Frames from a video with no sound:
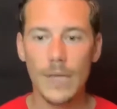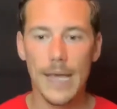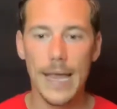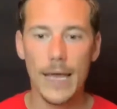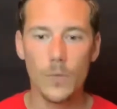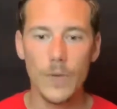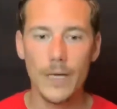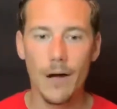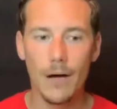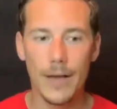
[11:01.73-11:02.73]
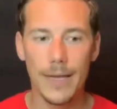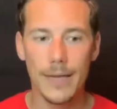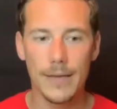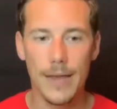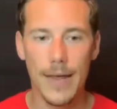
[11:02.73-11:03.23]
and we are
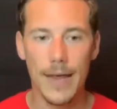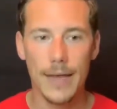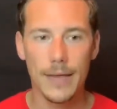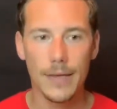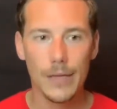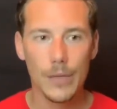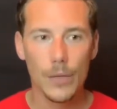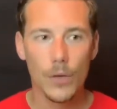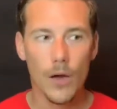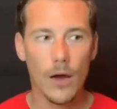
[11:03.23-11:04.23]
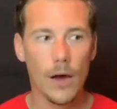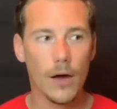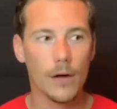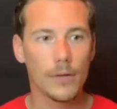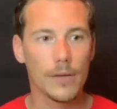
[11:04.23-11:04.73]
in a
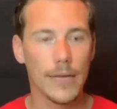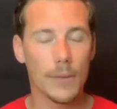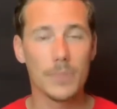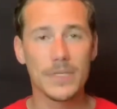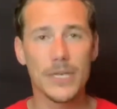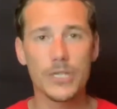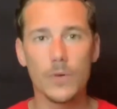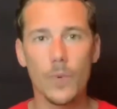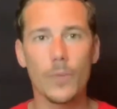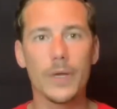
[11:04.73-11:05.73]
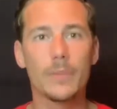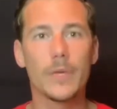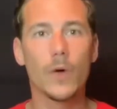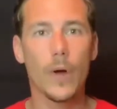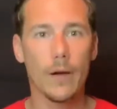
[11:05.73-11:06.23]
position where we can
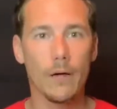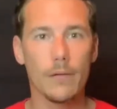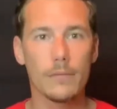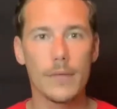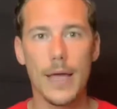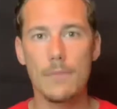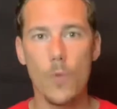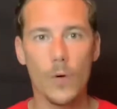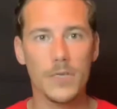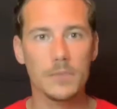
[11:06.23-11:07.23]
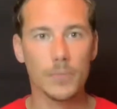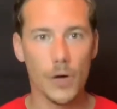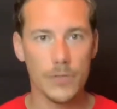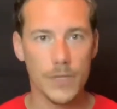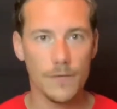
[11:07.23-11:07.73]
be quicker and more
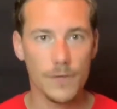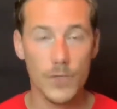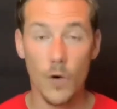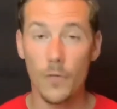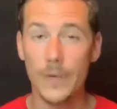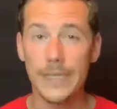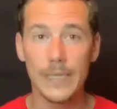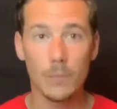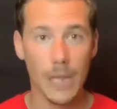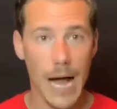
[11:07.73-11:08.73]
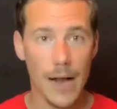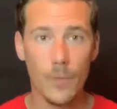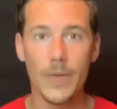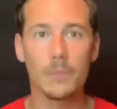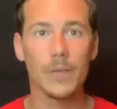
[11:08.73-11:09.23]
explosive. So if we need to
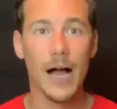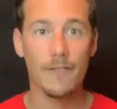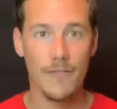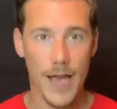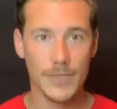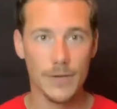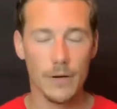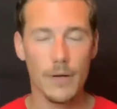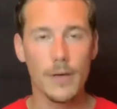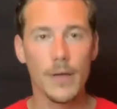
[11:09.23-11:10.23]
block, we can block faster.